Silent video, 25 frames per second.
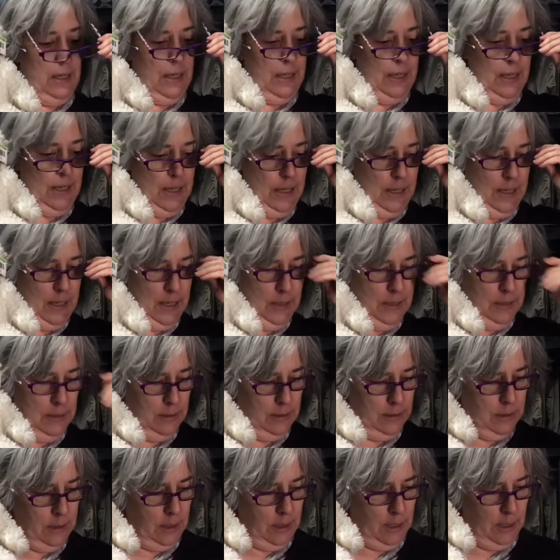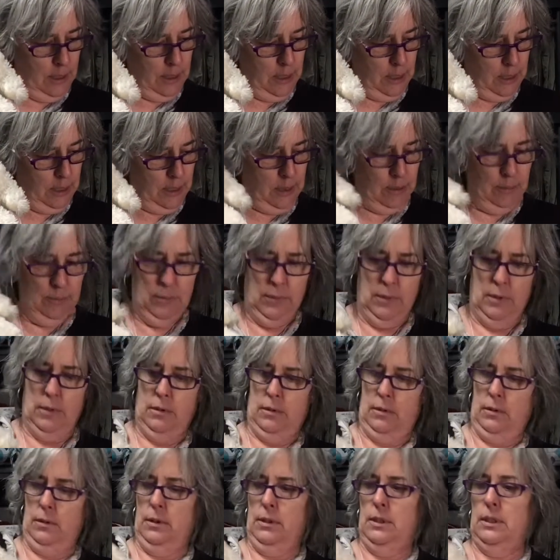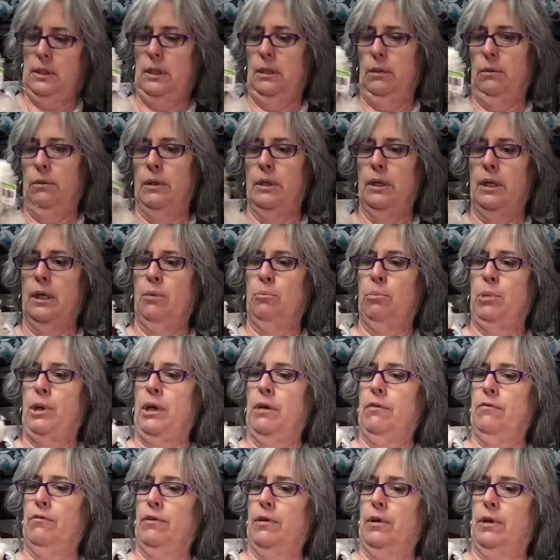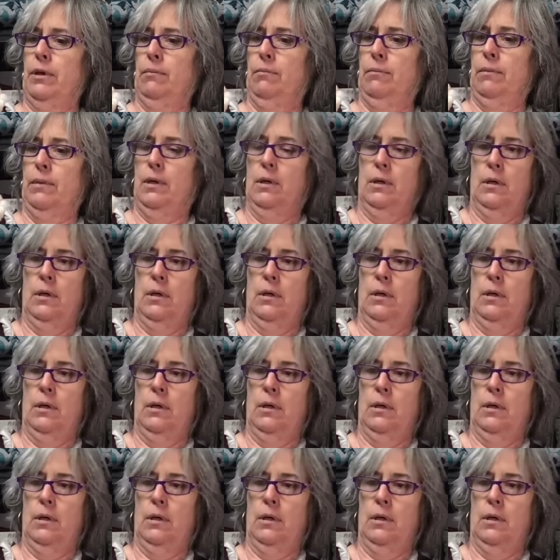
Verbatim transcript: And um, let's see, what did I pay for him?